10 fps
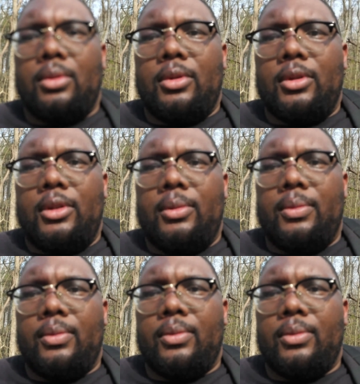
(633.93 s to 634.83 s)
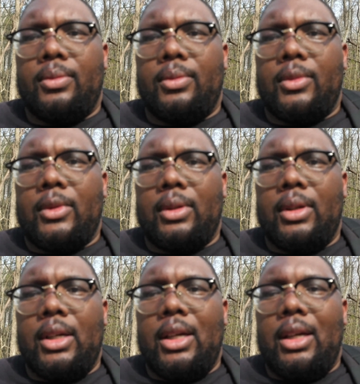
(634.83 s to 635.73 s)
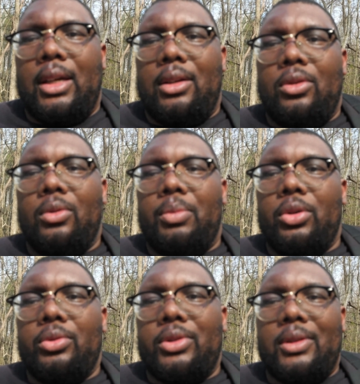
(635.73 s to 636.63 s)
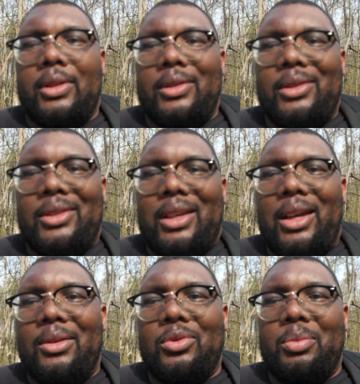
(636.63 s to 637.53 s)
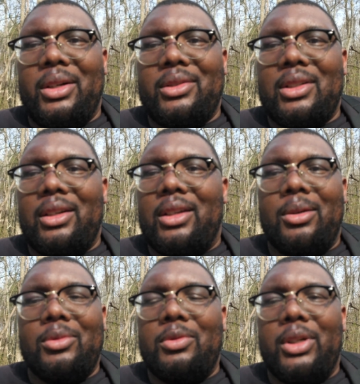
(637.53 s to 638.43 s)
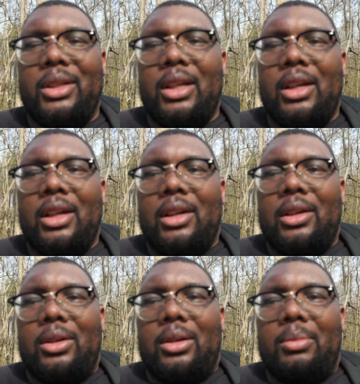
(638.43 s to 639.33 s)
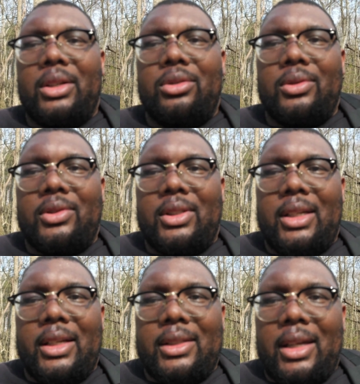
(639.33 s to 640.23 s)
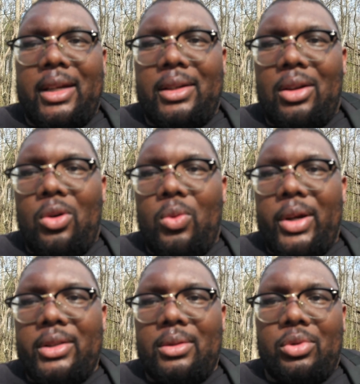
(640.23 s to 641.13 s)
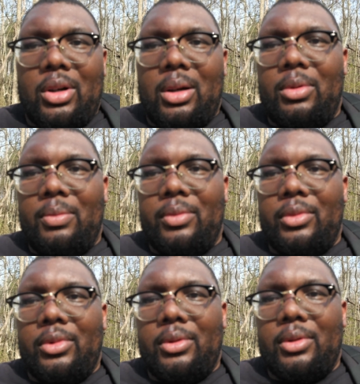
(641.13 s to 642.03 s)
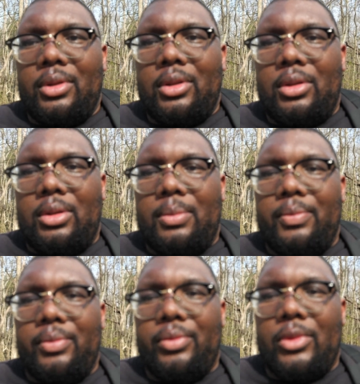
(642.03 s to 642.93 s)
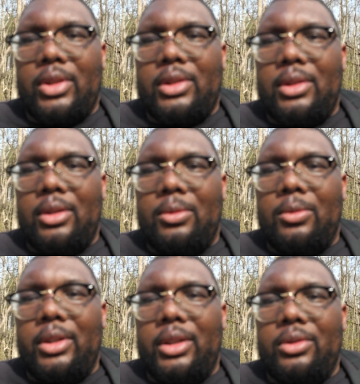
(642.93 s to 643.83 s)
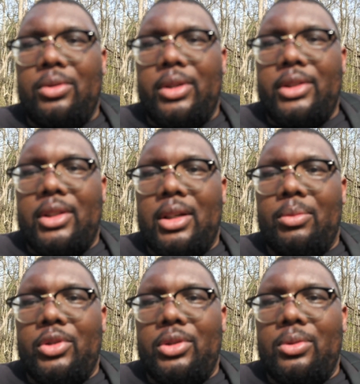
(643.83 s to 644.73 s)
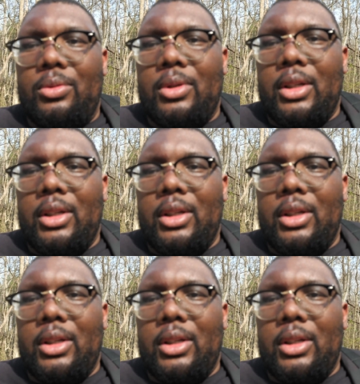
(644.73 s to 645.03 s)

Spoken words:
Right. And a little post and they have them for Panasonic cameras, but as you can see, that's not always a problem. I still really enjoy this camera too.